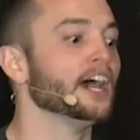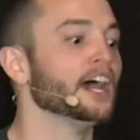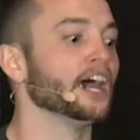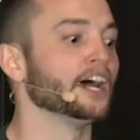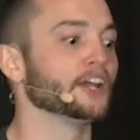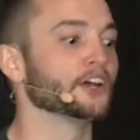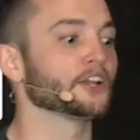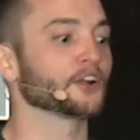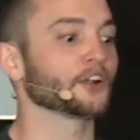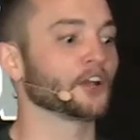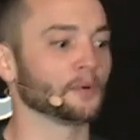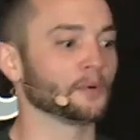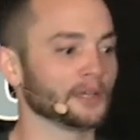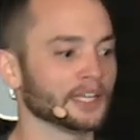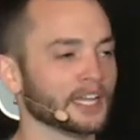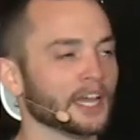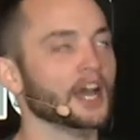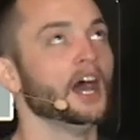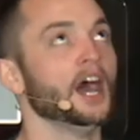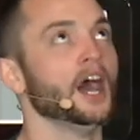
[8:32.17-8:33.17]
I know you don't know
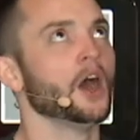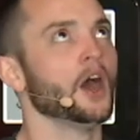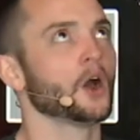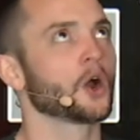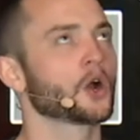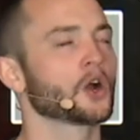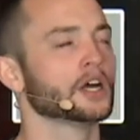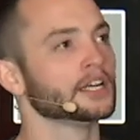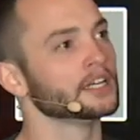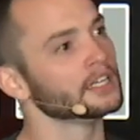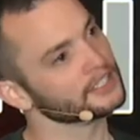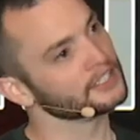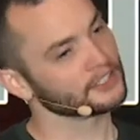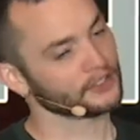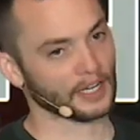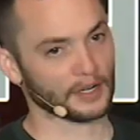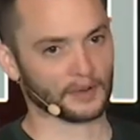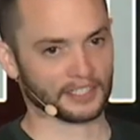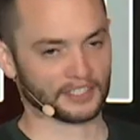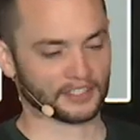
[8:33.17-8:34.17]
me. Whew, that's a
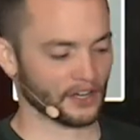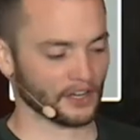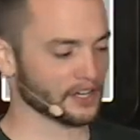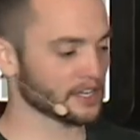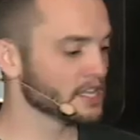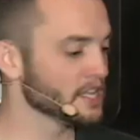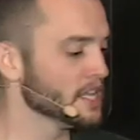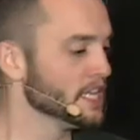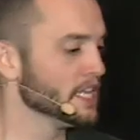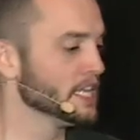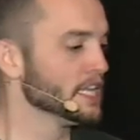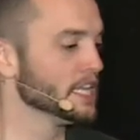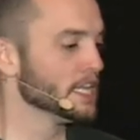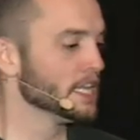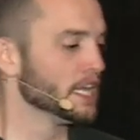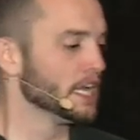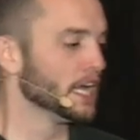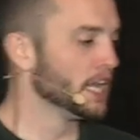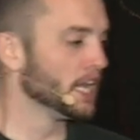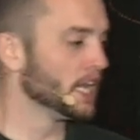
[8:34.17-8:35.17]
great way to start.
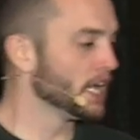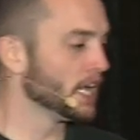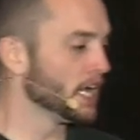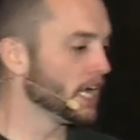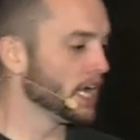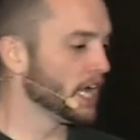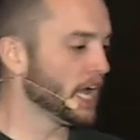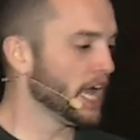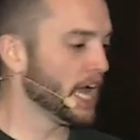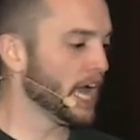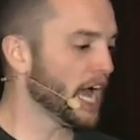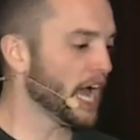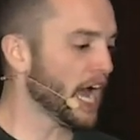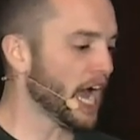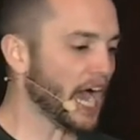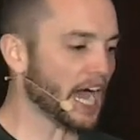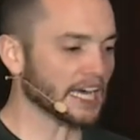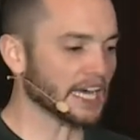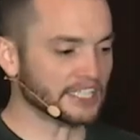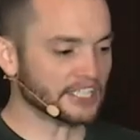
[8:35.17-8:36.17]

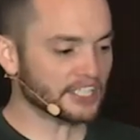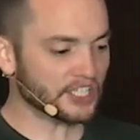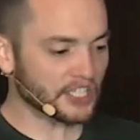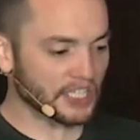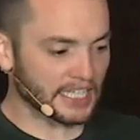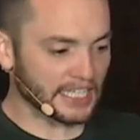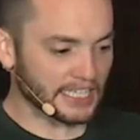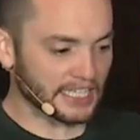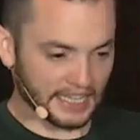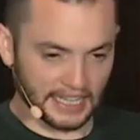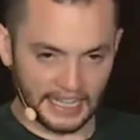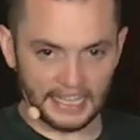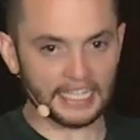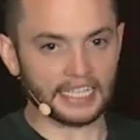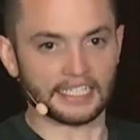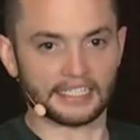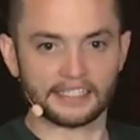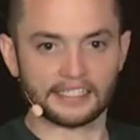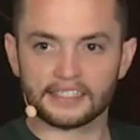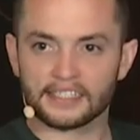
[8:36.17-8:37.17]
How did you get
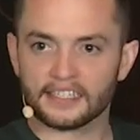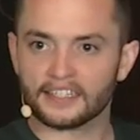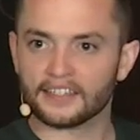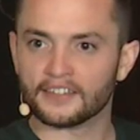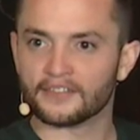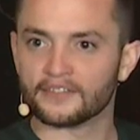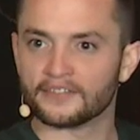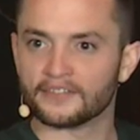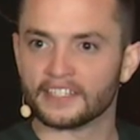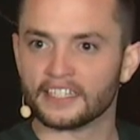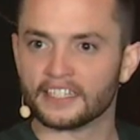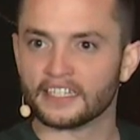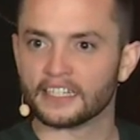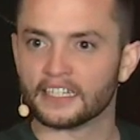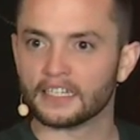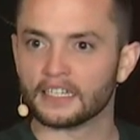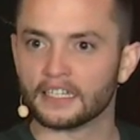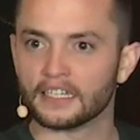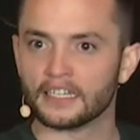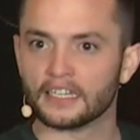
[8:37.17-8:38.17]
this?
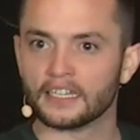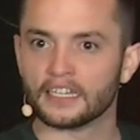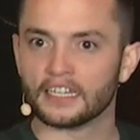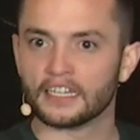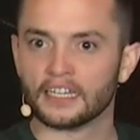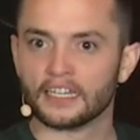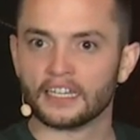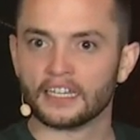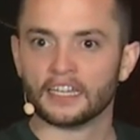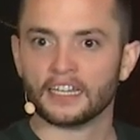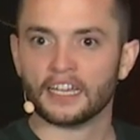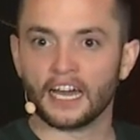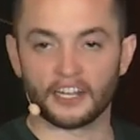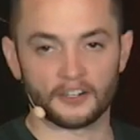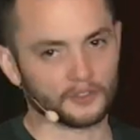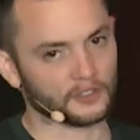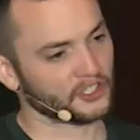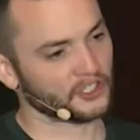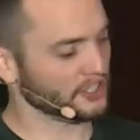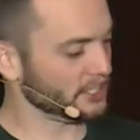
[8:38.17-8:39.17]

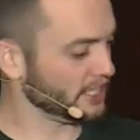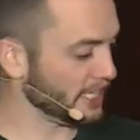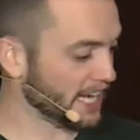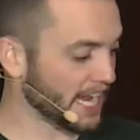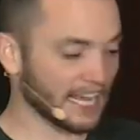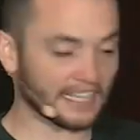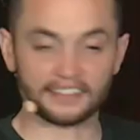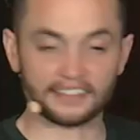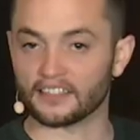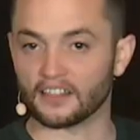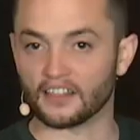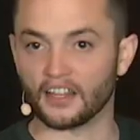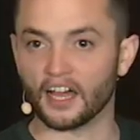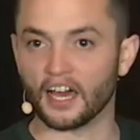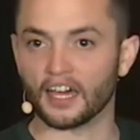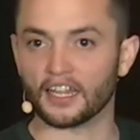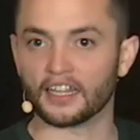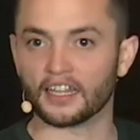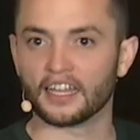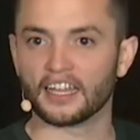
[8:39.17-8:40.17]
I'm sure you get asked it a
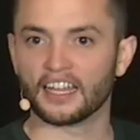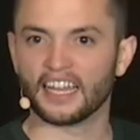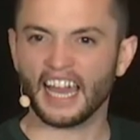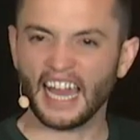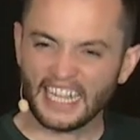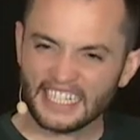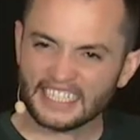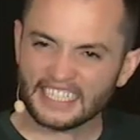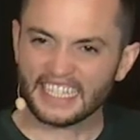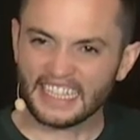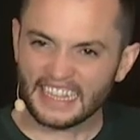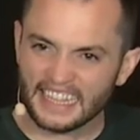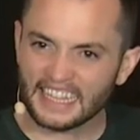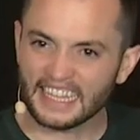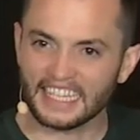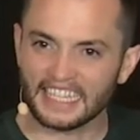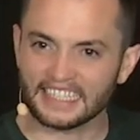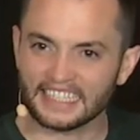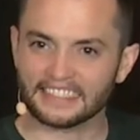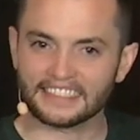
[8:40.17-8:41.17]
lot. How'd you get
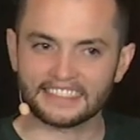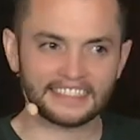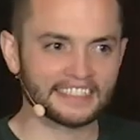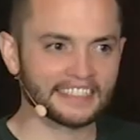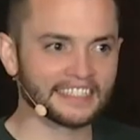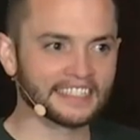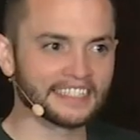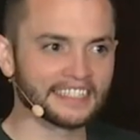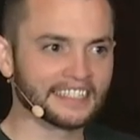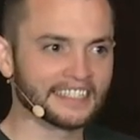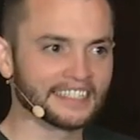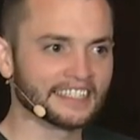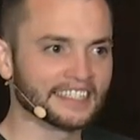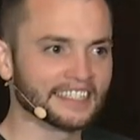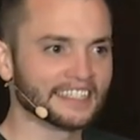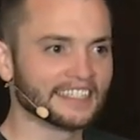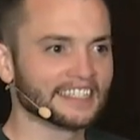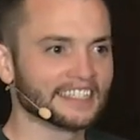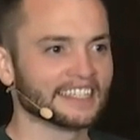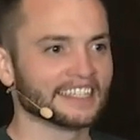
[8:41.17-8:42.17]
this?
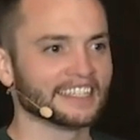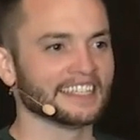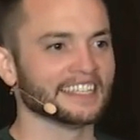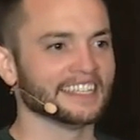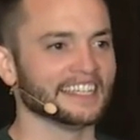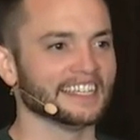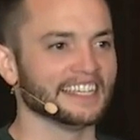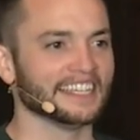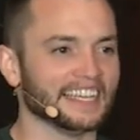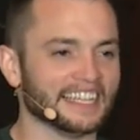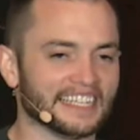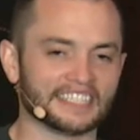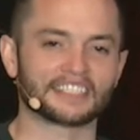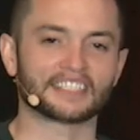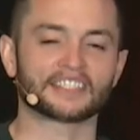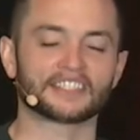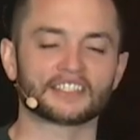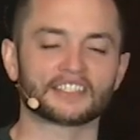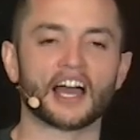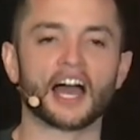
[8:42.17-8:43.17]
And he
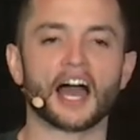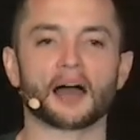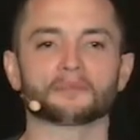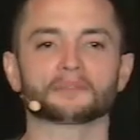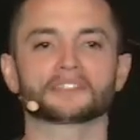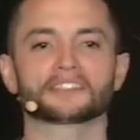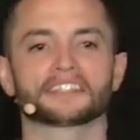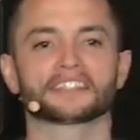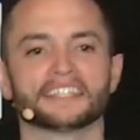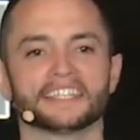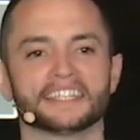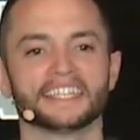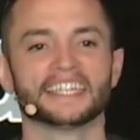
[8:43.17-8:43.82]
stops.